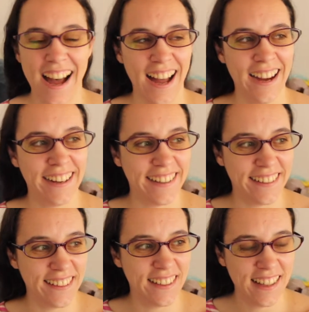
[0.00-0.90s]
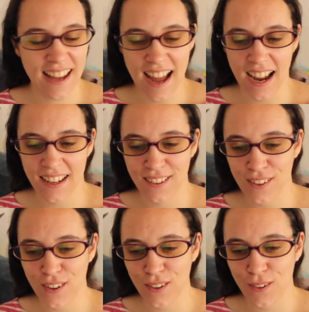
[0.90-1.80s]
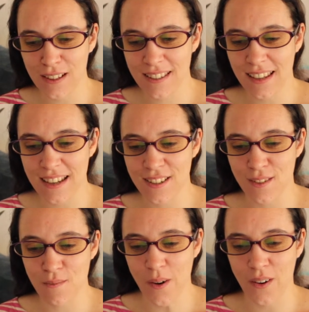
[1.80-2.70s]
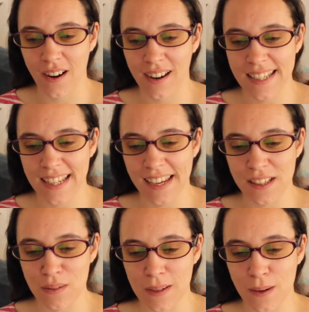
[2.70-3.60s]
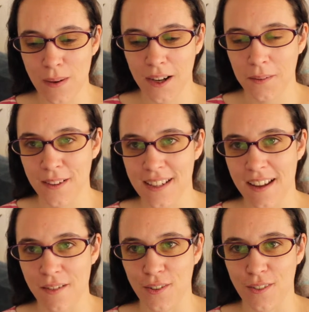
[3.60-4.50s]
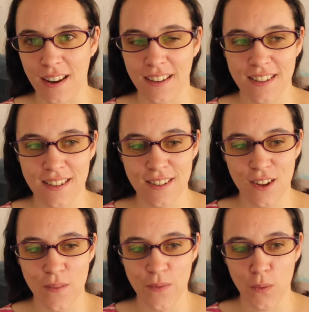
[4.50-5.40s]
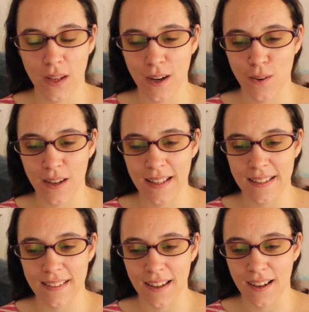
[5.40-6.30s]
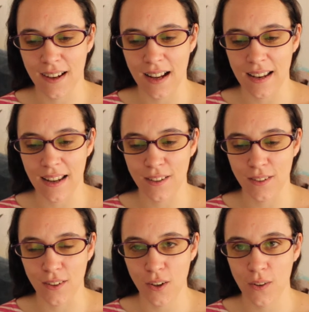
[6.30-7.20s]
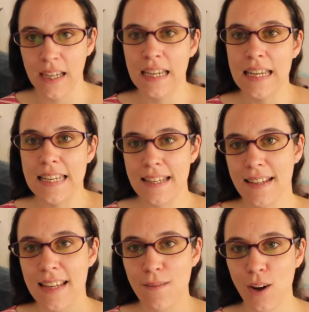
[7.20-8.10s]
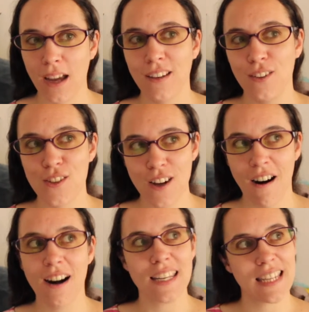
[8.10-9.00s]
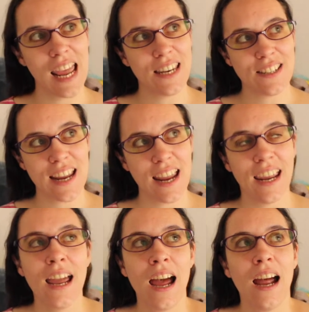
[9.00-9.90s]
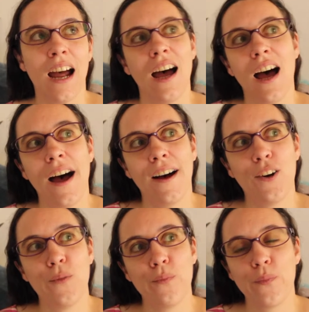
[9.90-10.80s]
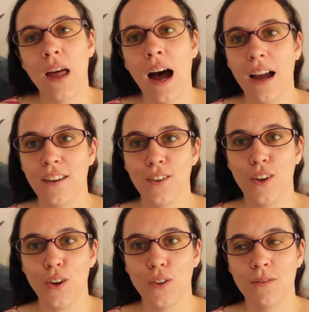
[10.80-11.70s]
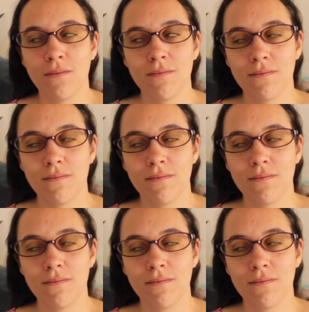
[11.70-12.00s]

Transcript: I don't know what Sense of Power is going to be about because I haven't read it. So when I read it, I'll let you know. Since I'm going to do the artist day today, I don't know